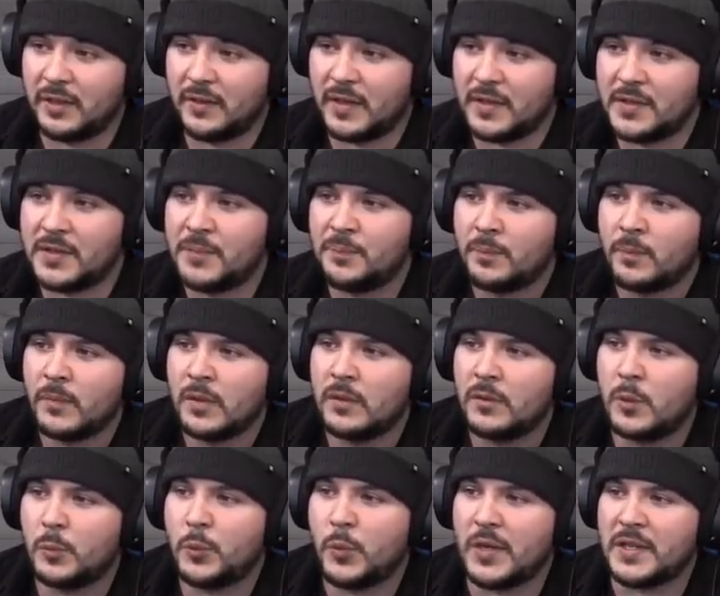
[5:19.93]
Look at this.
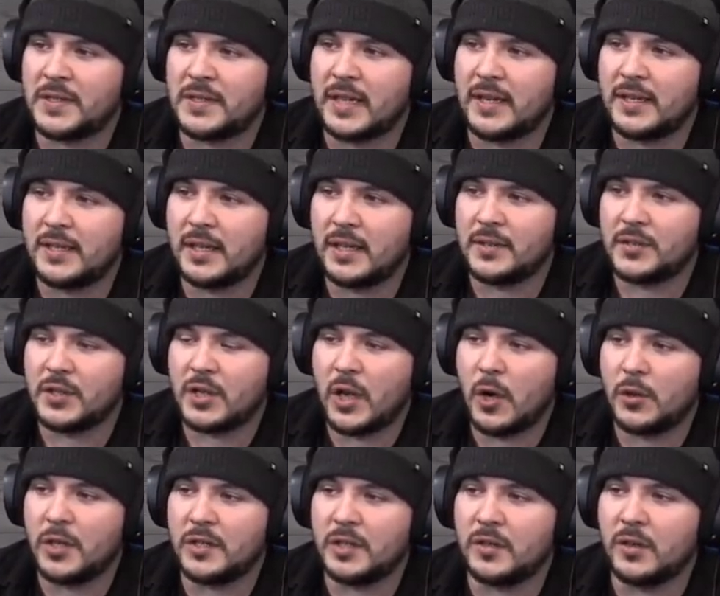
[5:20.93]
The prosthetic is
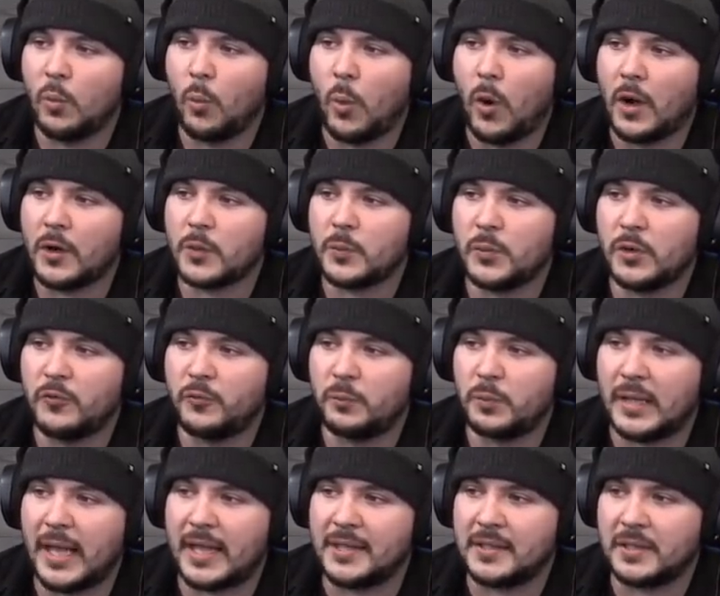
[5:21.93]
coated in a waterproof
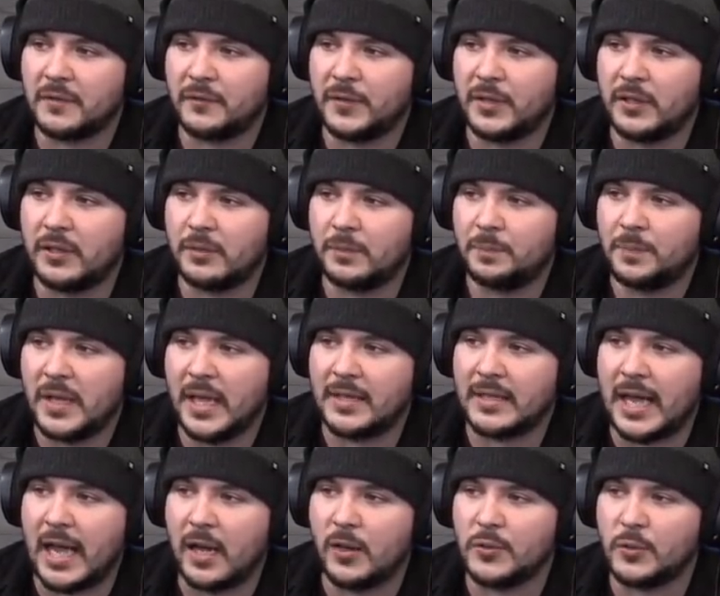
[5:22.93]
plastic film
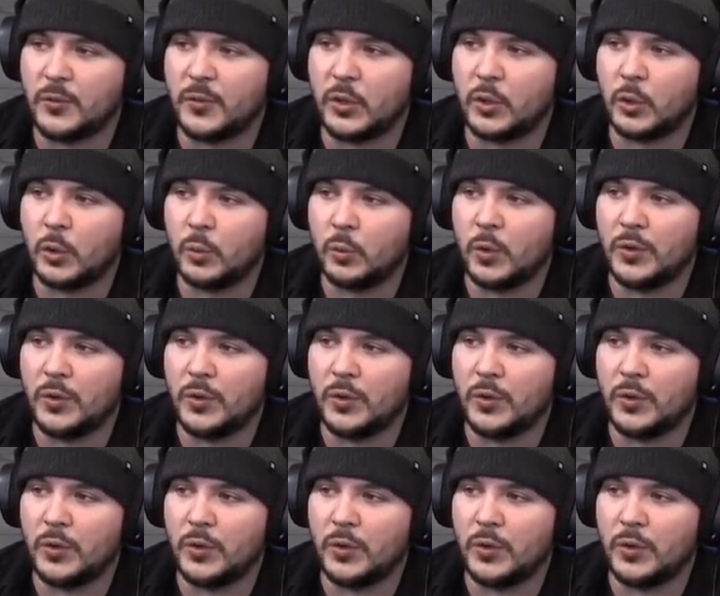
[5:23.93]
and housed with a,